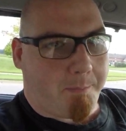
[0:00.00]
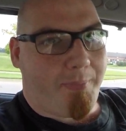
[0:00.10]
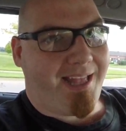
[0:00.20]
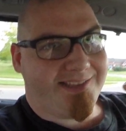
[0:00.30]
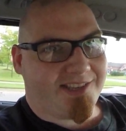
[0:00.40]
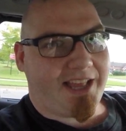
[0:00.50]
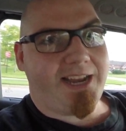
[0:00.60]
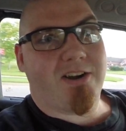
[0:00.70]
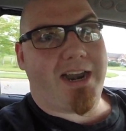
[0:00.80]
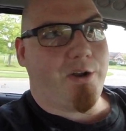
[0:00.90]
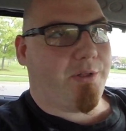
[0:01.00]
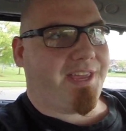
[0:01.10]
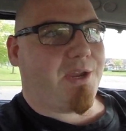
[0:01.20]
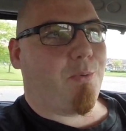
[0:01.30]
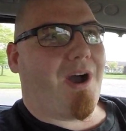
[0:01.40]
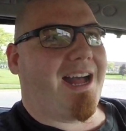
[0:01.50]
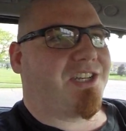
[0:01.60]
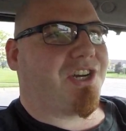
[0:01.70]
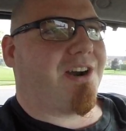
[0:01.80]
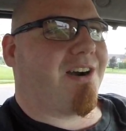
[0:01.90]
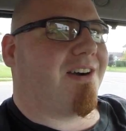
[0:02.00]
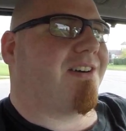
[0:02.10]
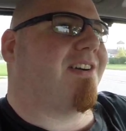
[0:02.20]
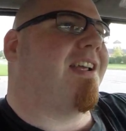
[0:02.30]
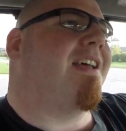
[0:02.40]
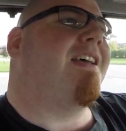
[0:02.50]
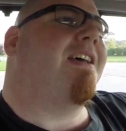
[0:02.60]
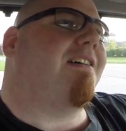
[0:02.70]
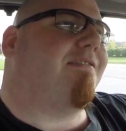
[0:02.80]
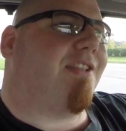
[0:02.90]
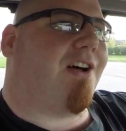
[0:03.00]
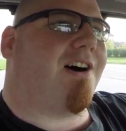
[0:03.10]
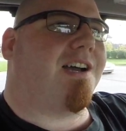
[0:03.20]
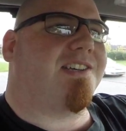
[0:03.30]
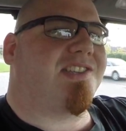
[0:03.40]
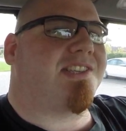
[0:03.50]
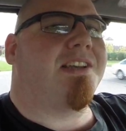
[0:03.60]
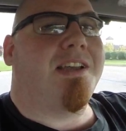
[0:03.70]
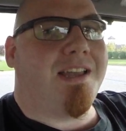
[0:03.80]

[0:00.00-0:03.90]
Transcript: Ben Slater, I know that you watch our vlogs.